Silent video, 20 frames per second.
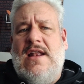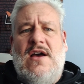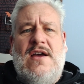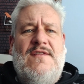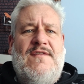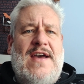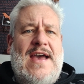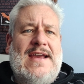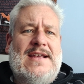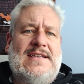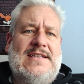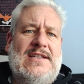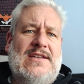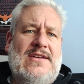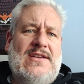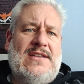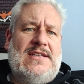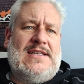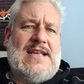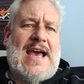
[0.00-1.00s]
with live
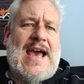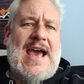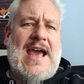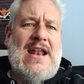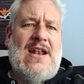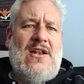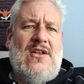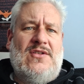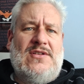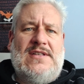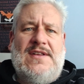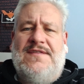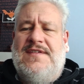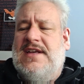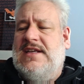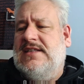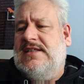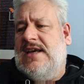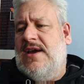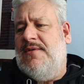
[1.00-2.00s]
actors and
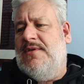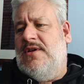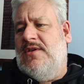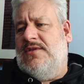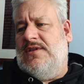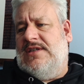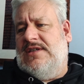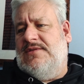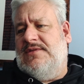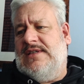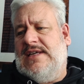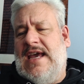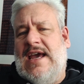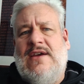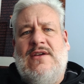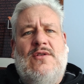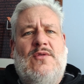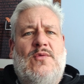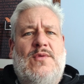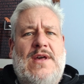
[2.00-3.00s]
lots of things going on to
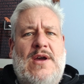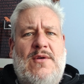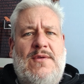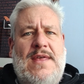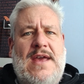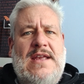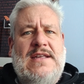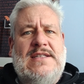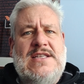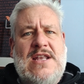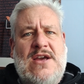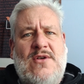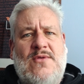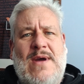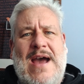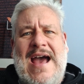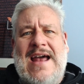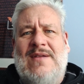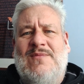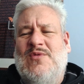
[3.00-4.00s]
scare you, although there's
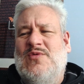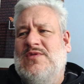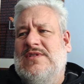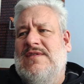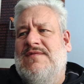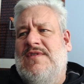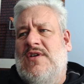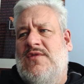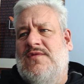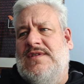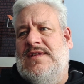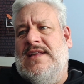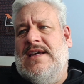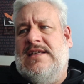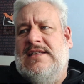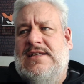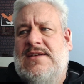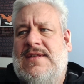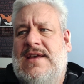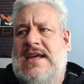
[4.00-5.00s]
no animals
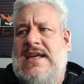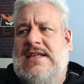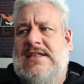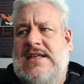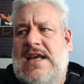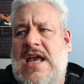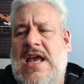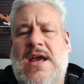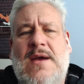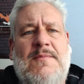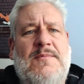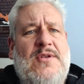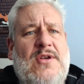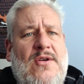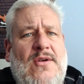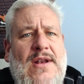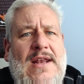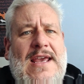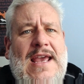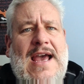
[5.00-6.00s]
involved in that. So that is
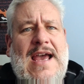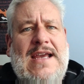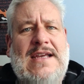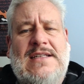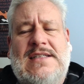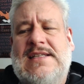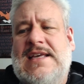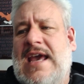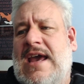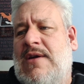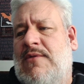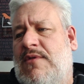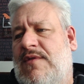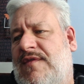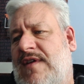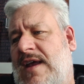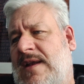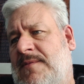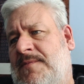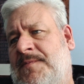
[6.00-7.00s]
purely a
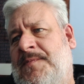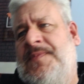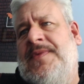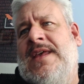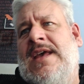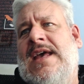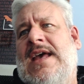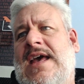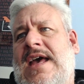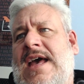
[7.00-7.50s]
scare event.